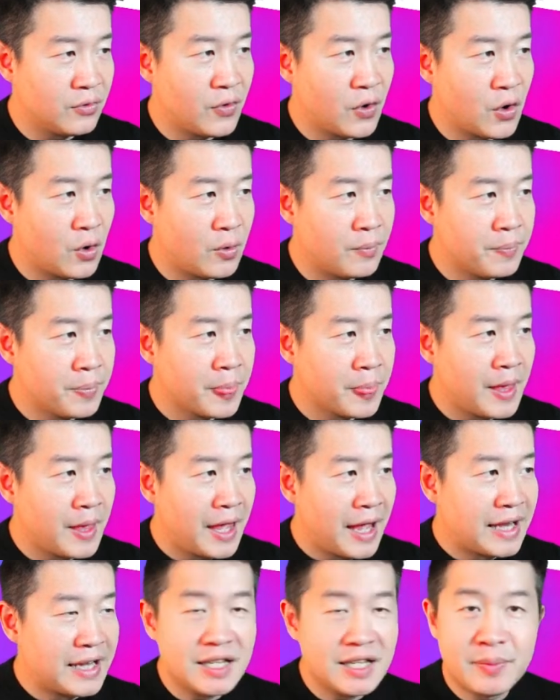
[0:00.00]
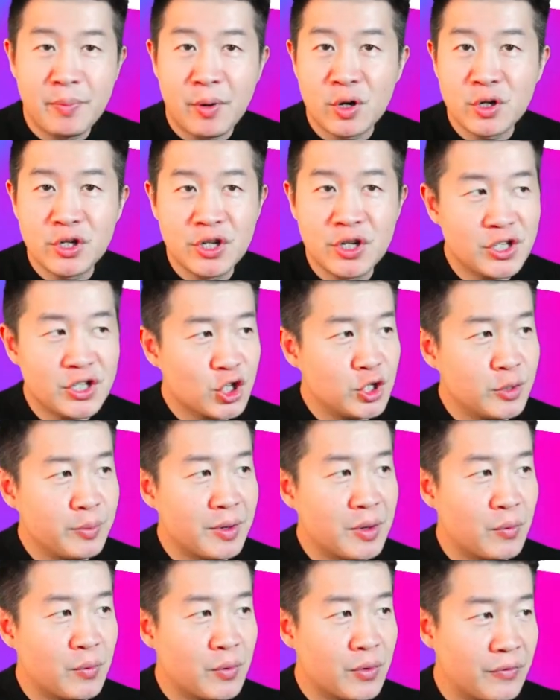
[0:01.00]
4. And this portion is going to
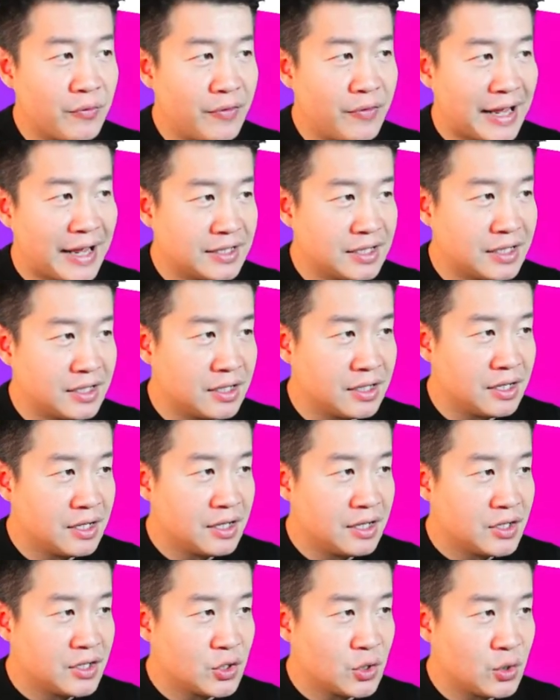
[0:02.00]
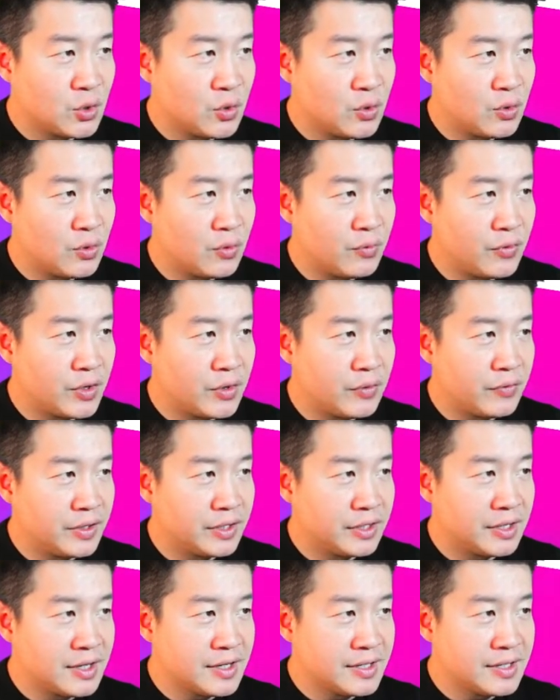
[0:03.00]
be reflected. So for the
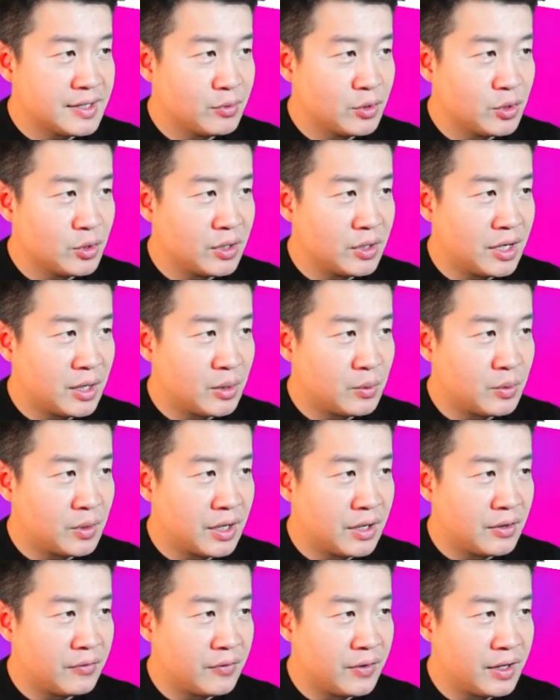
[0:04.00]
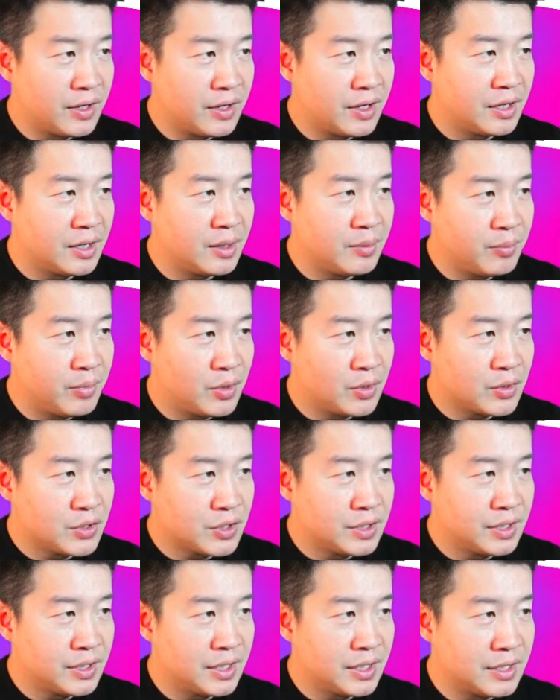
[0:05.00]
vertical asymptote, I will have another
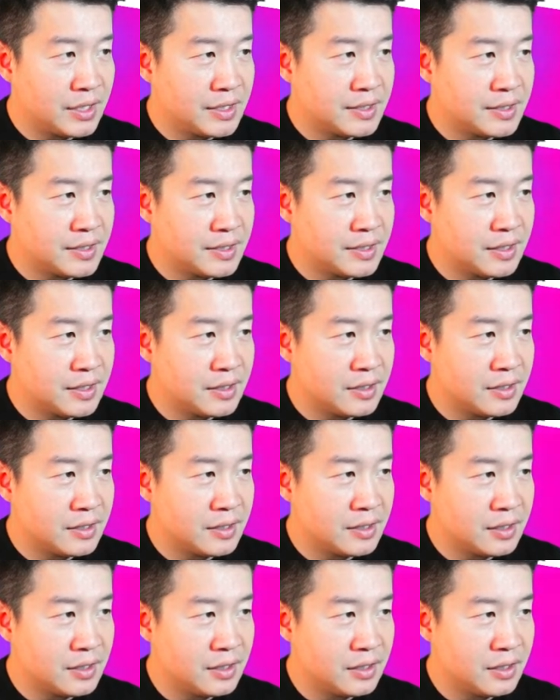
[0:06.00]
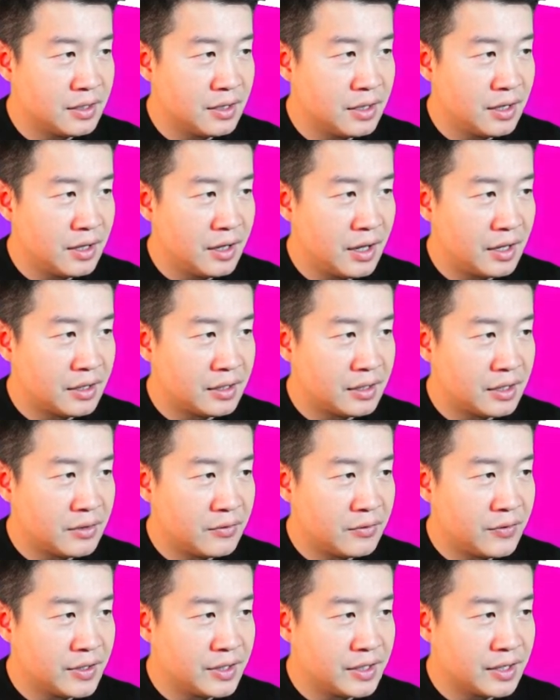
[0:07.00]
portion that is here.
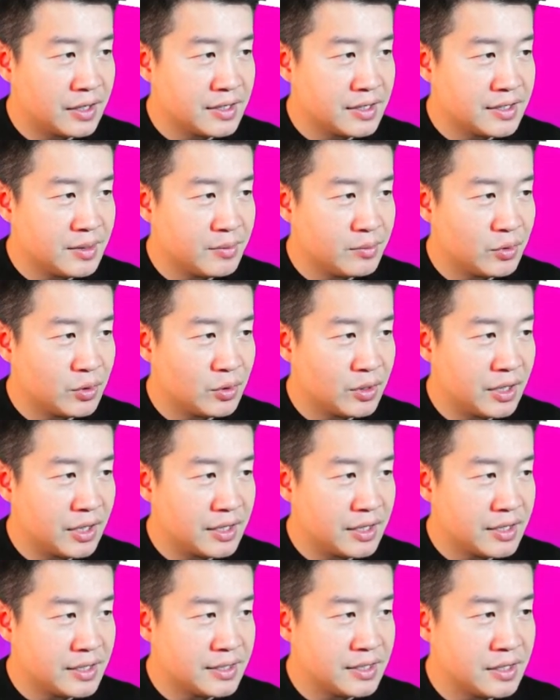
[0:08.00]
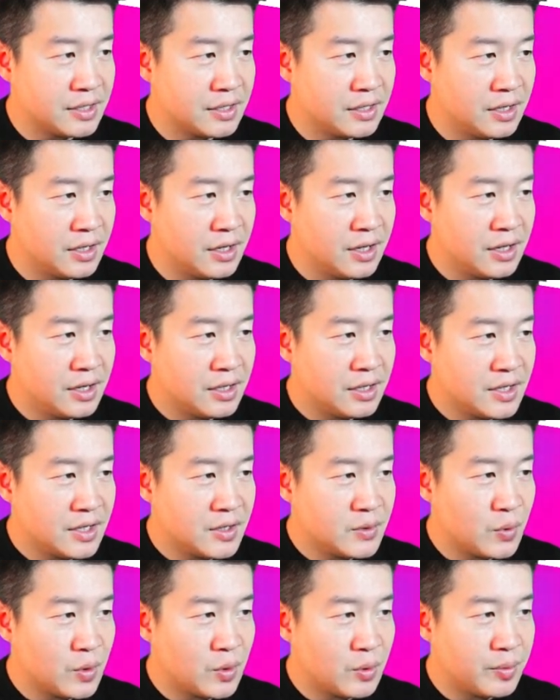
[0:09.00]
Another vertical asymptote that is here.
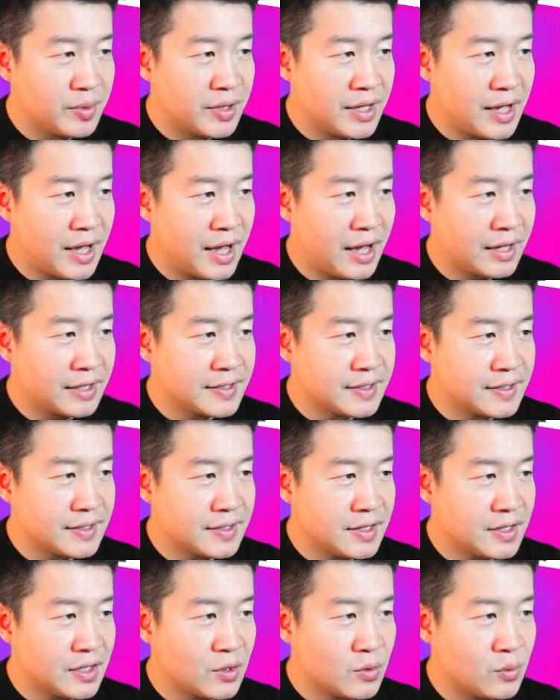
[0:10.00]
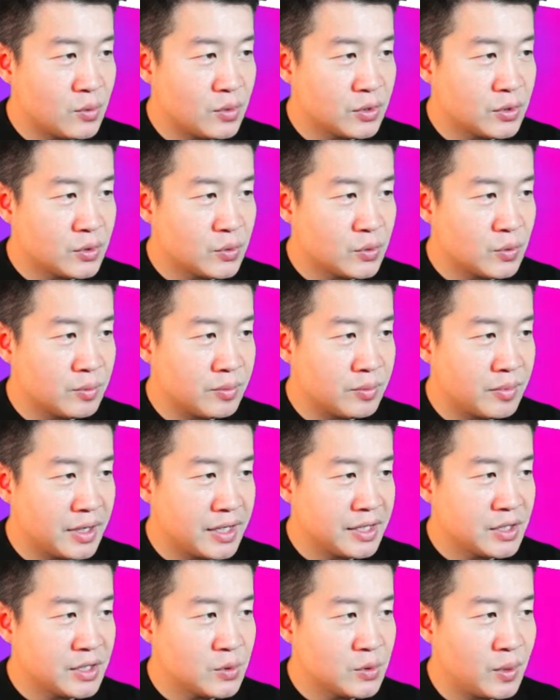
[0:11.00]
This will be x is equal to
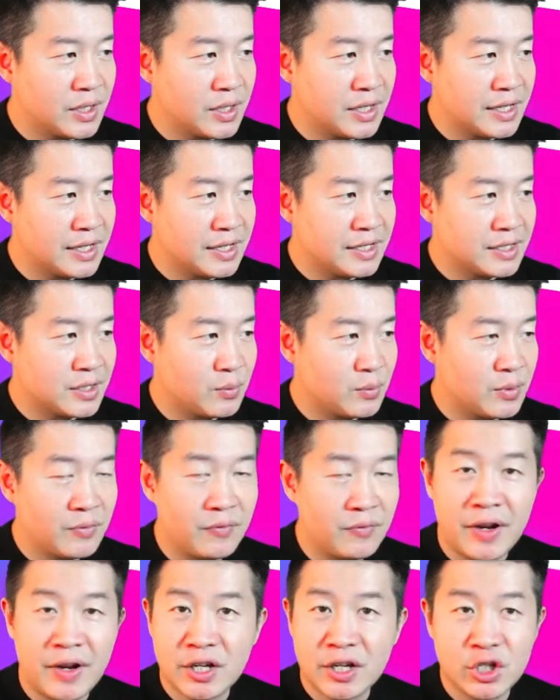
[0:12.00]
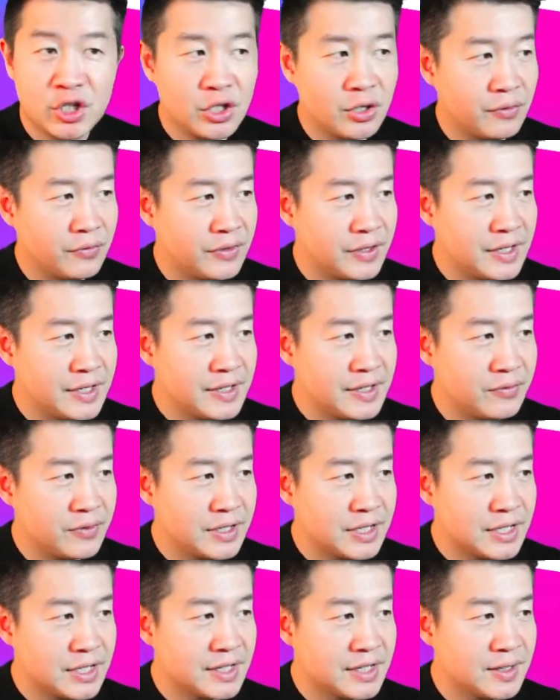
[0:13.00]
minus 1. It is a reflection of this
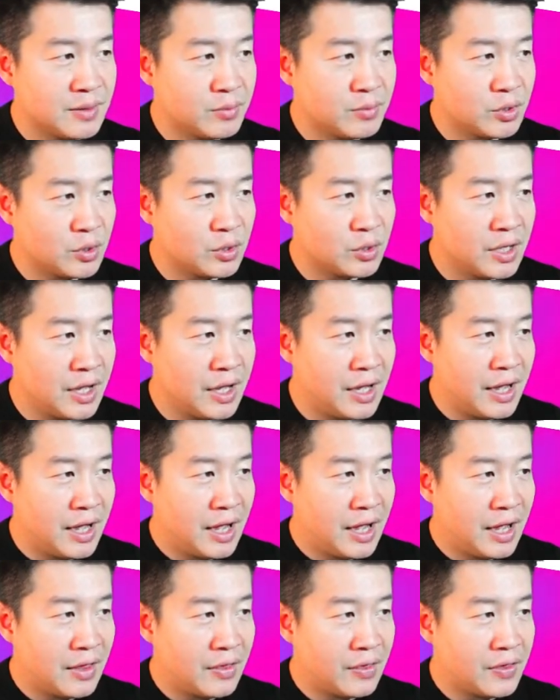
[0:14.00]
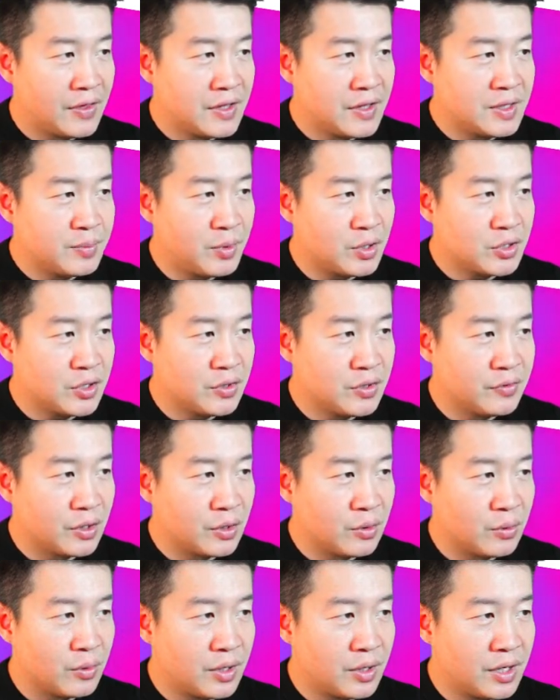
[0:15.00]
vertical asymptote. And this portion of
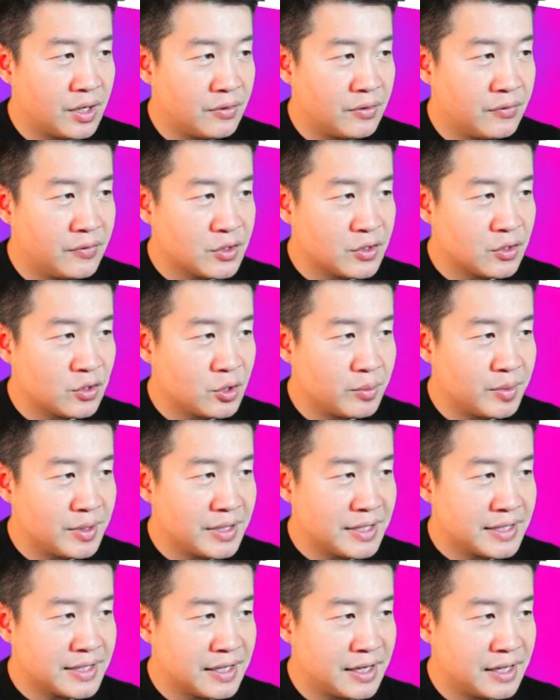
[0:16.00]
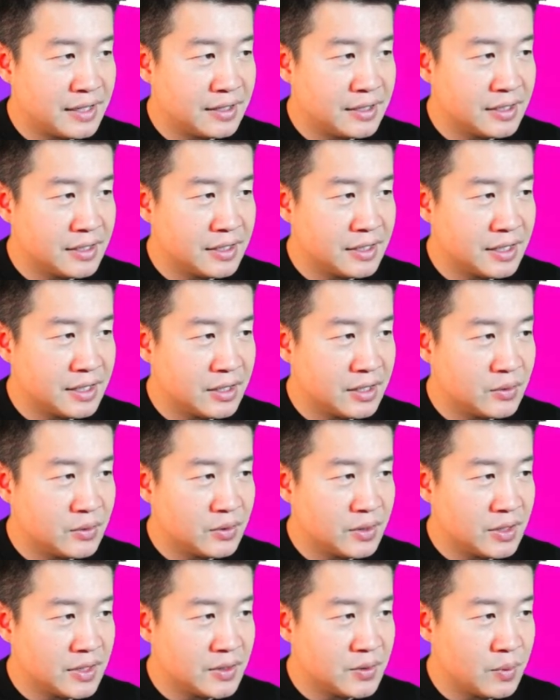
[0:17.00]
the graph is going to be slanted
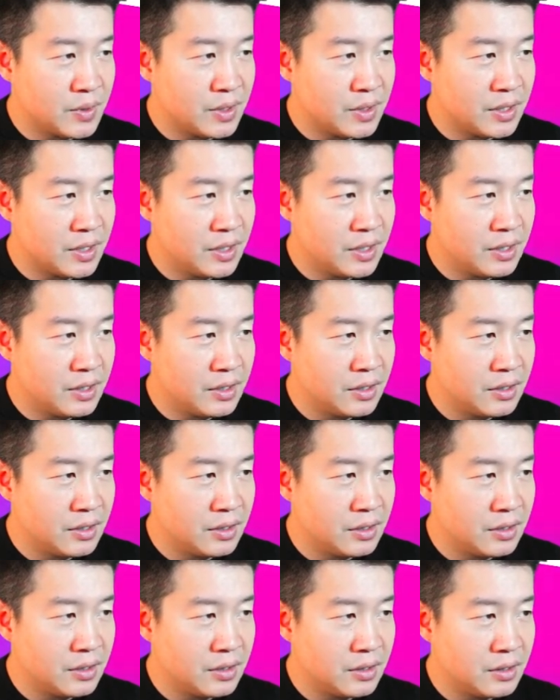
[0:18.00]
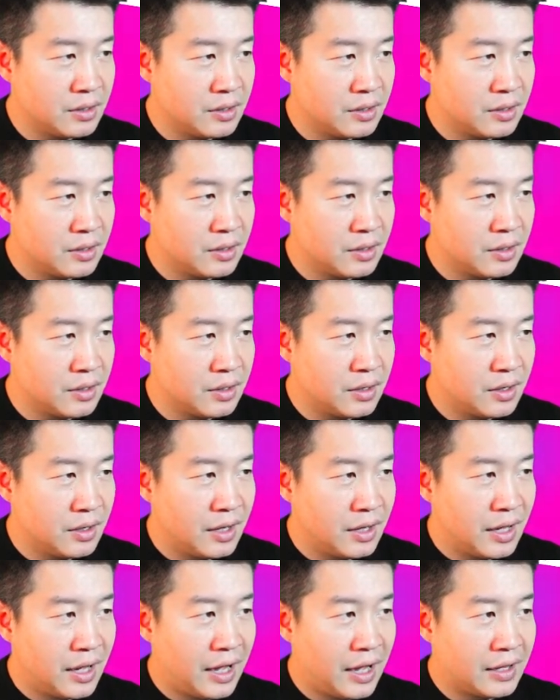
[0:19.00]
down this way.
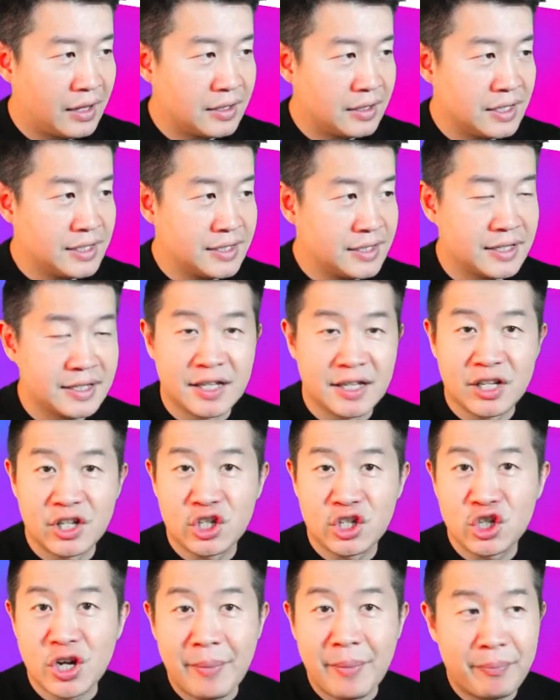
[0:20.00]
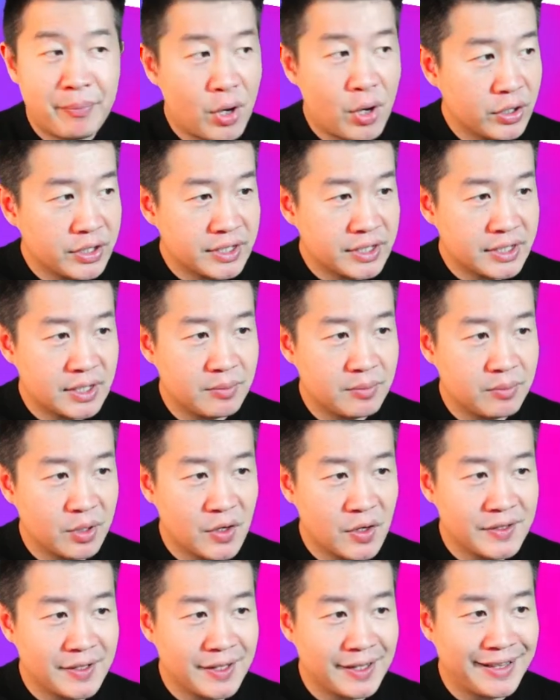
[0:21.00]
And this is a sharp point
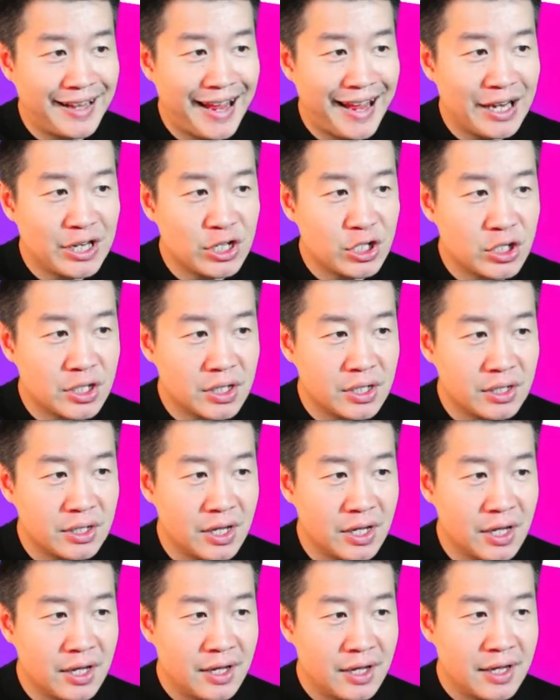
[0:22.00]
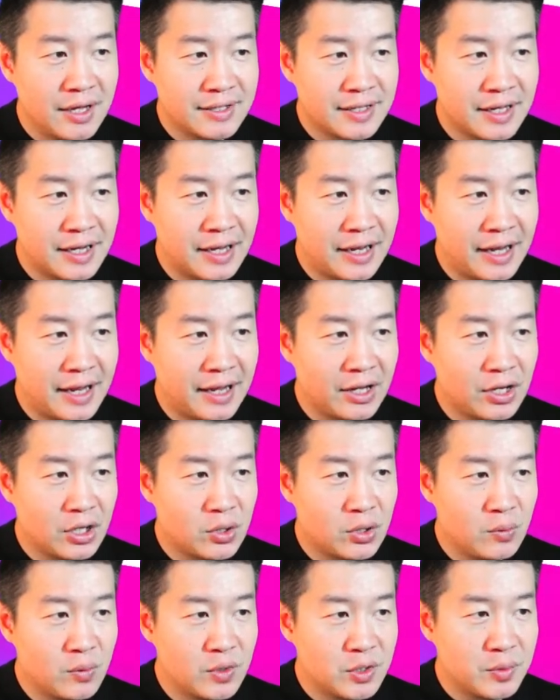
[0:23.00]
because the tangent is at an
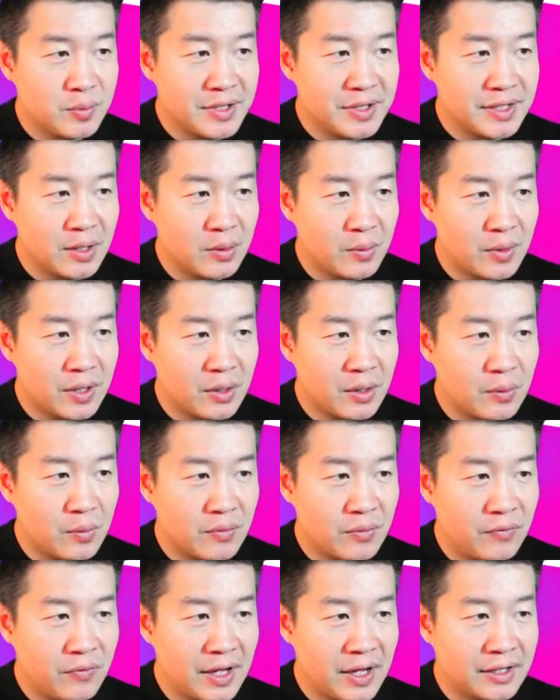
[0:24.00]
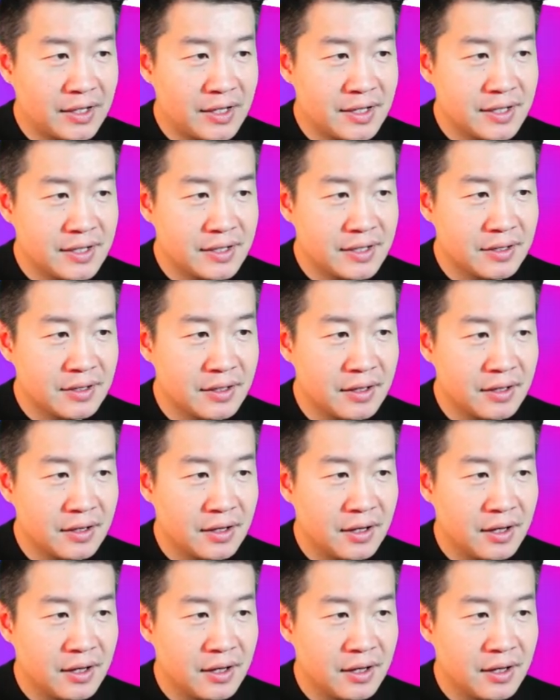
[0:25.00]
angle, which means that when I reflect this,